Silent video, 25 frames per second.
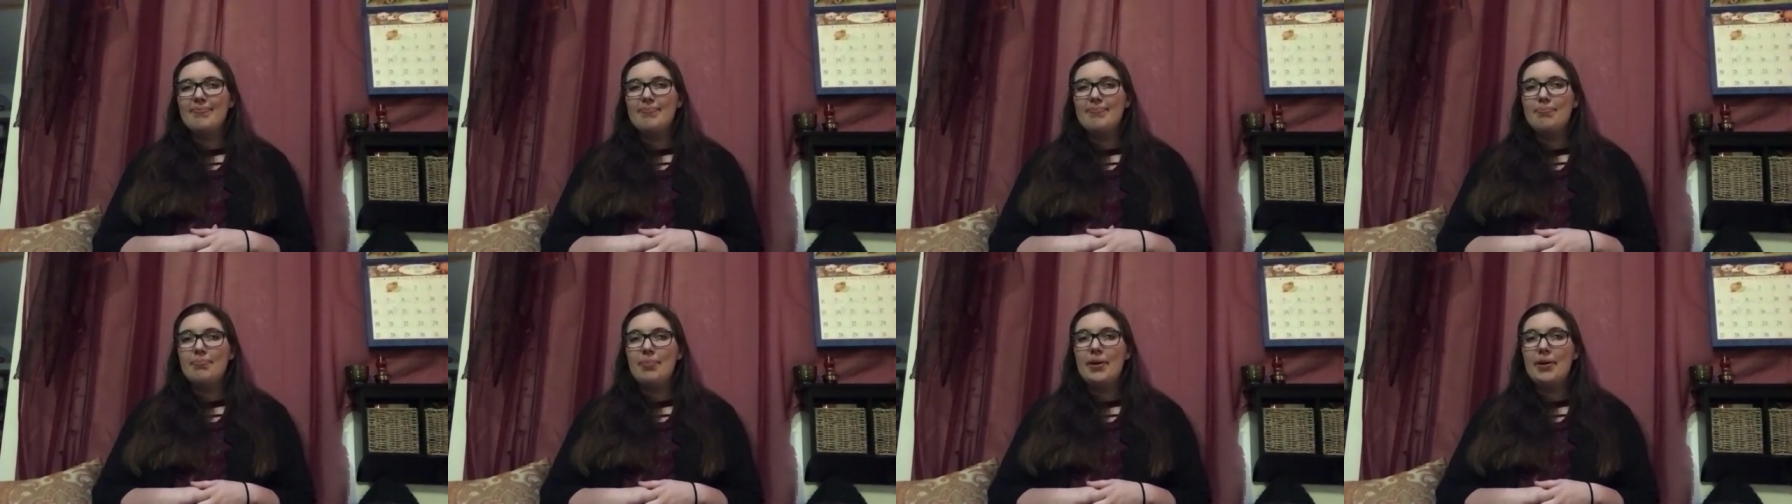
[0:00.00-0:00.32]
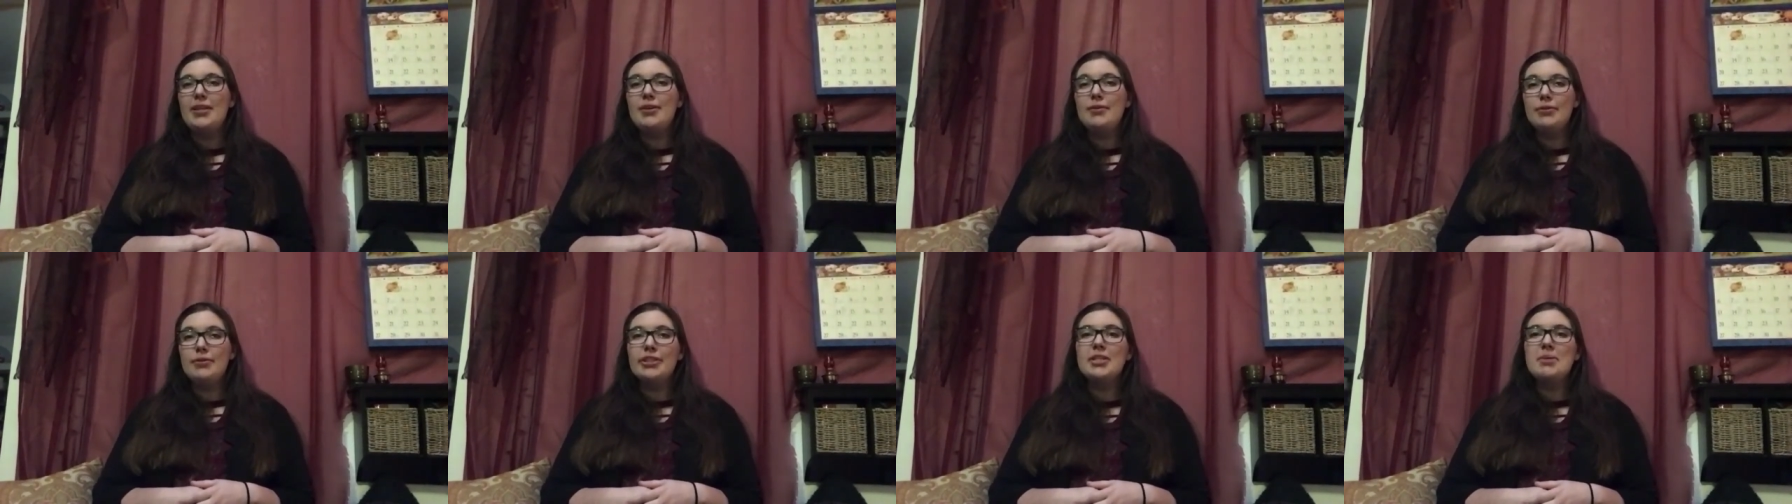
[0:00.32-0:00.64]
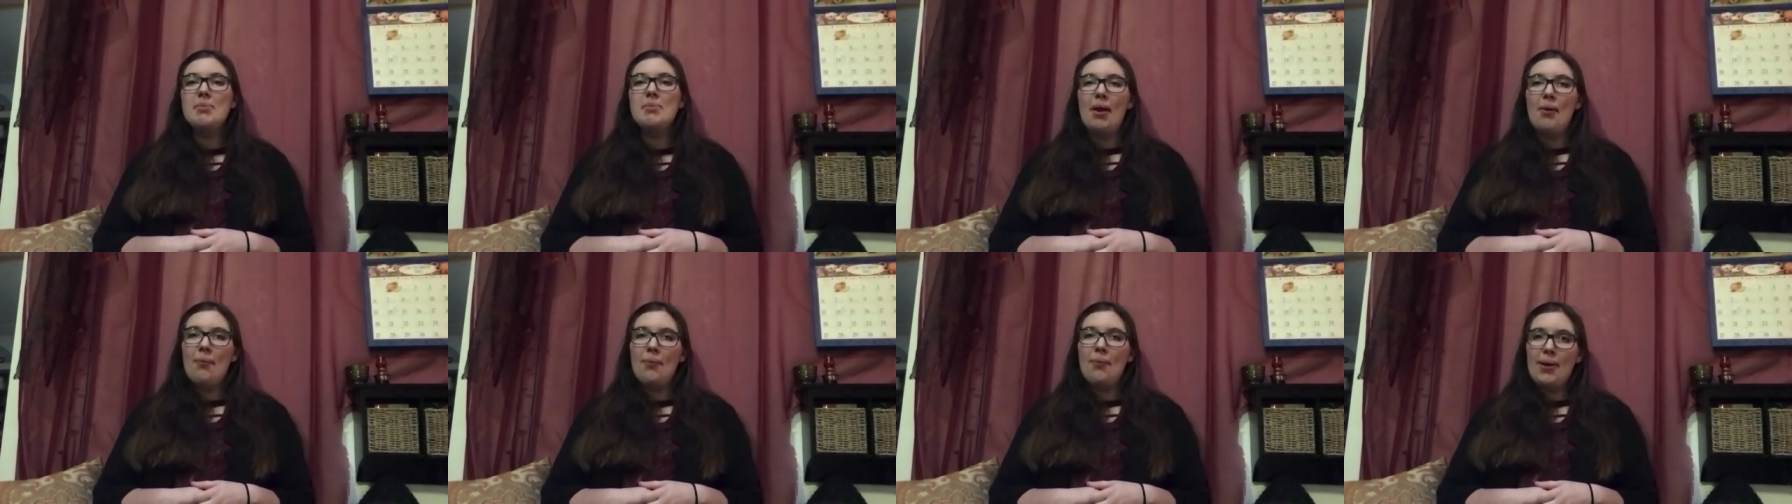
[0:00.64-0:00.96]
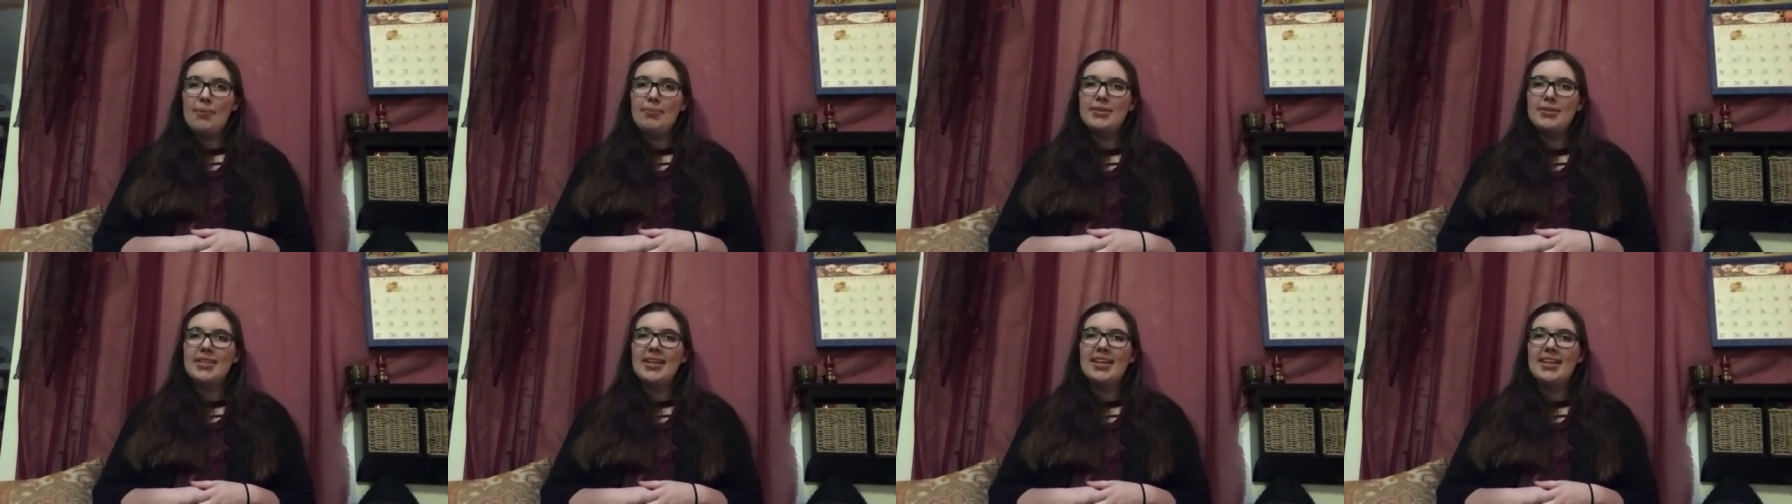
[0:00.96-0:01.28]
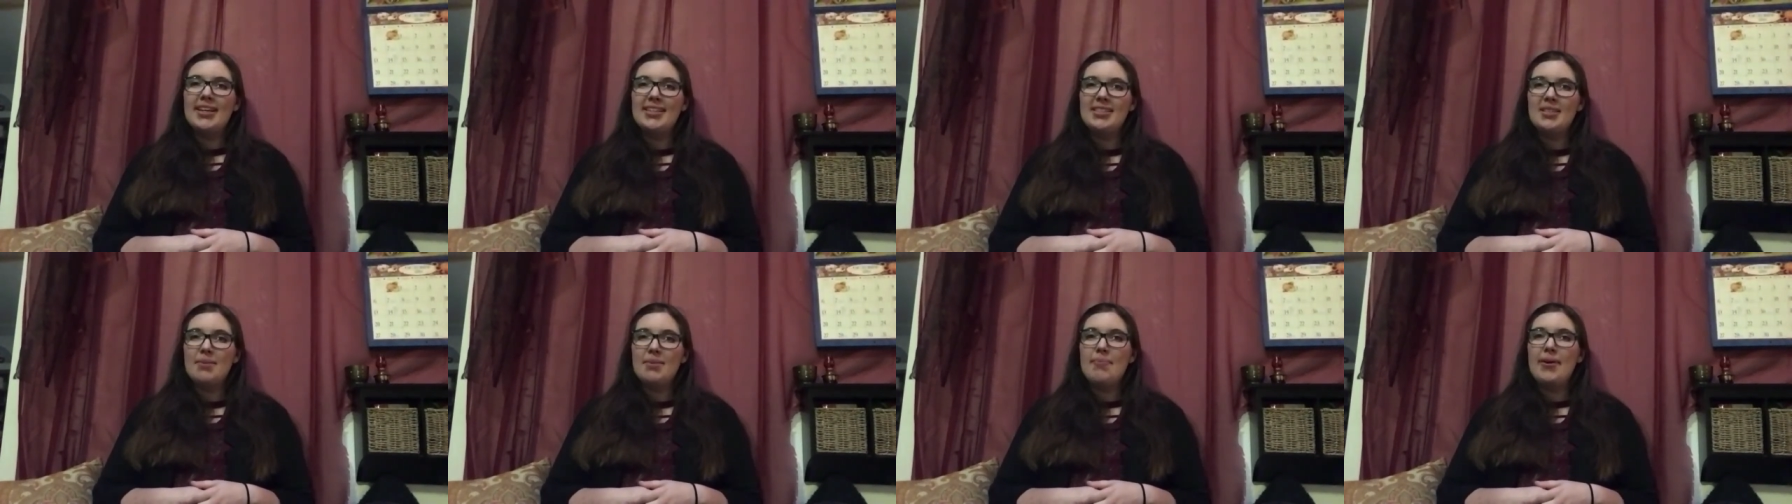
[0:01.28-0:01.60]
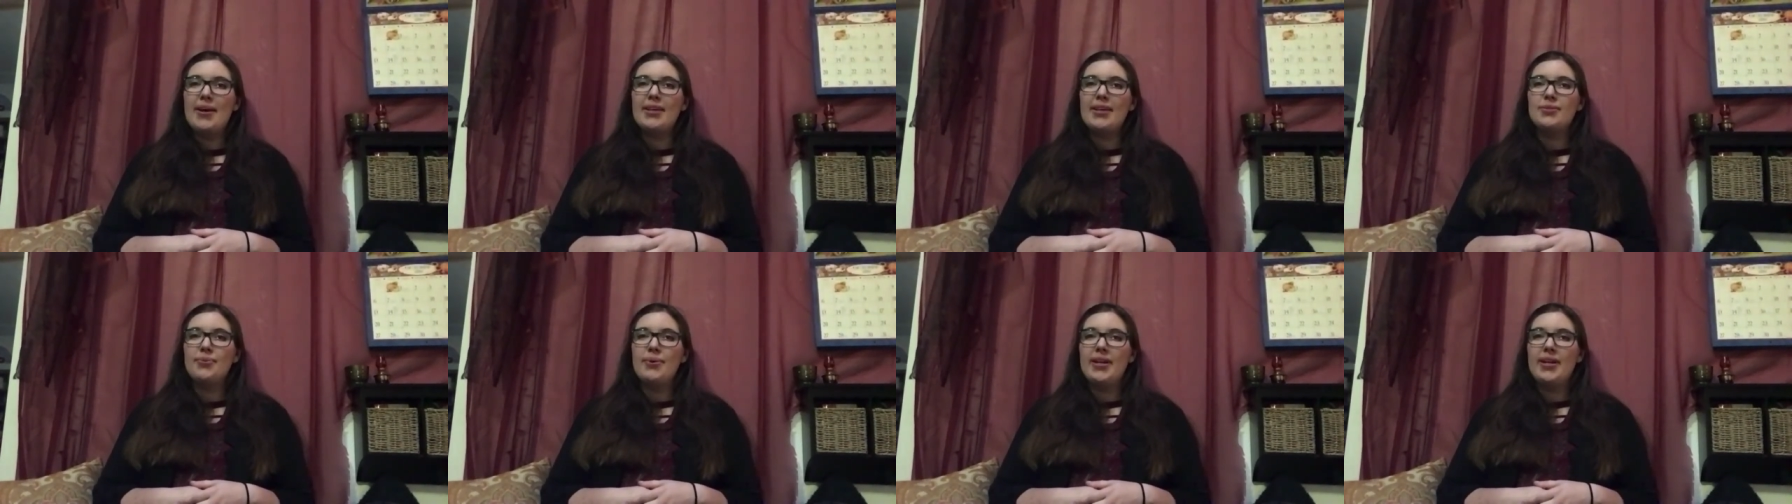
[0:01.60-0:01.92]
But usually my website is the
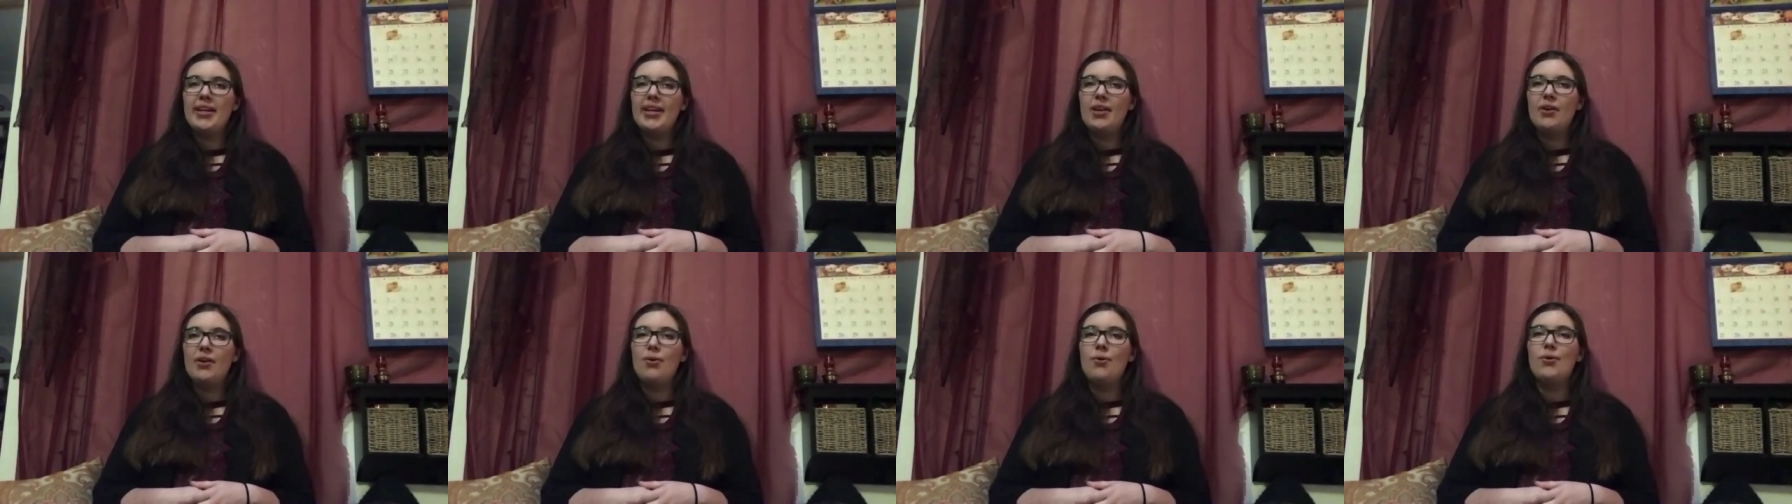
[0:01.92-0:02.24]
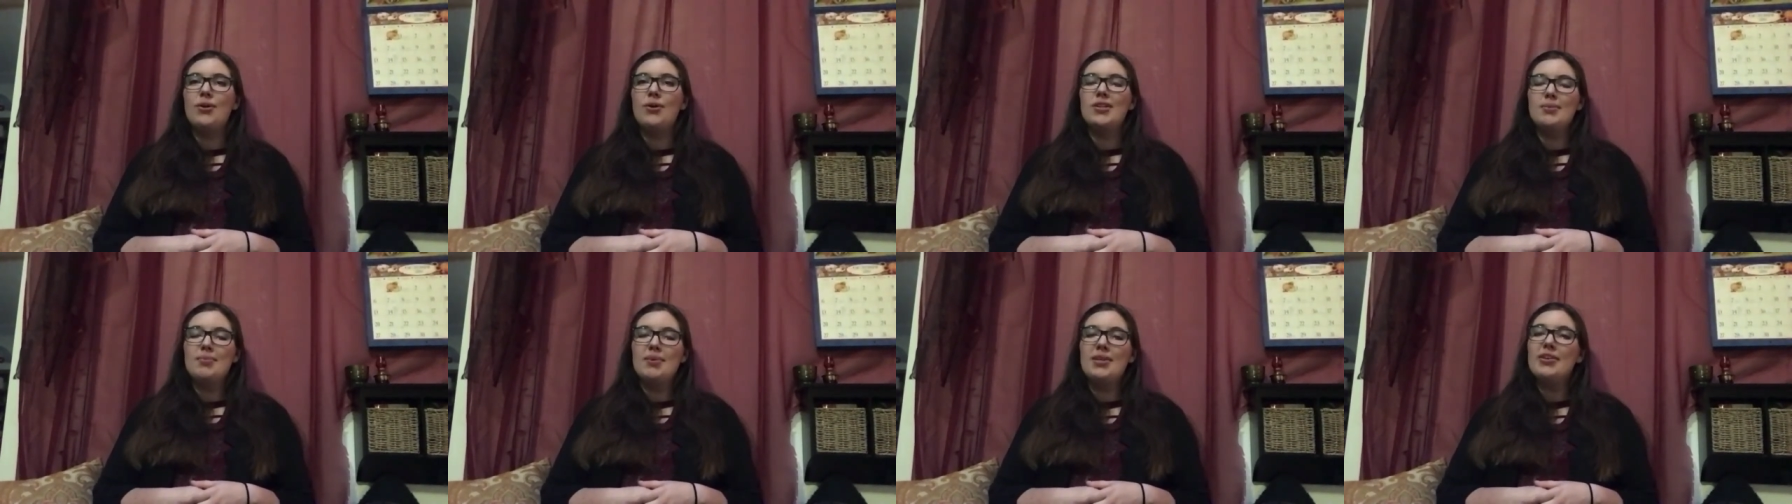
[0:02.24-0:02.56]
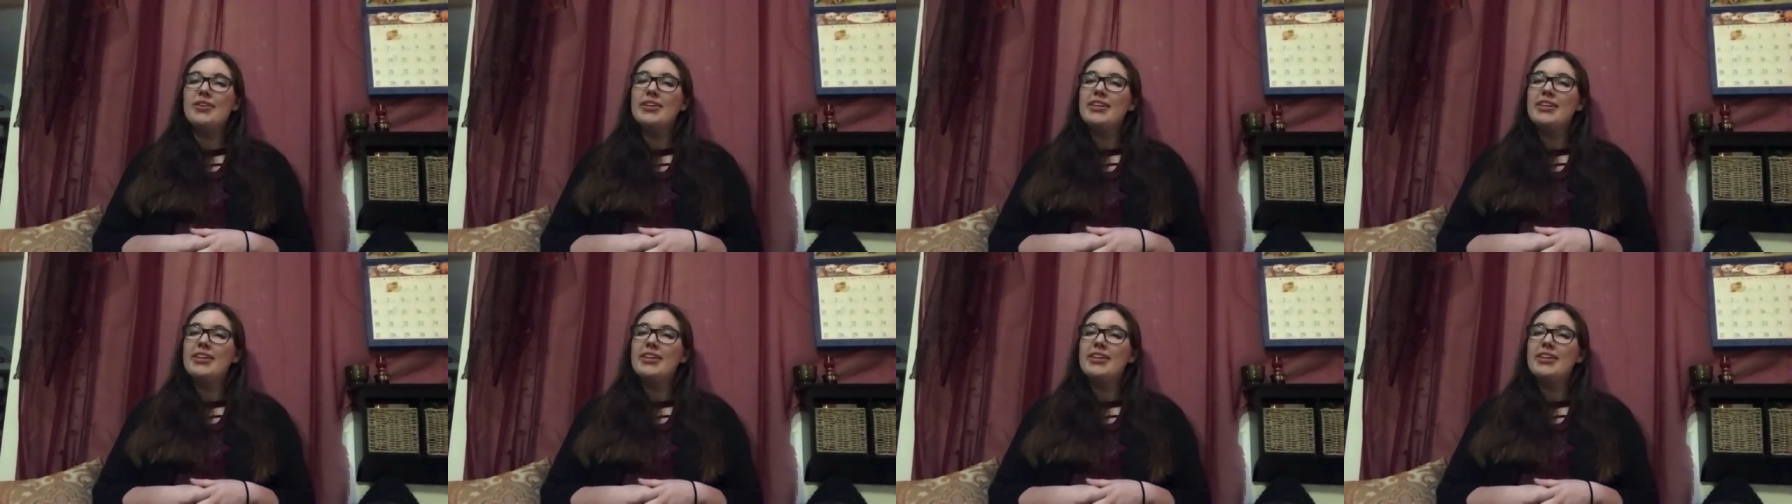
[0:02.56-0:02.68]
best way to get a hold of me,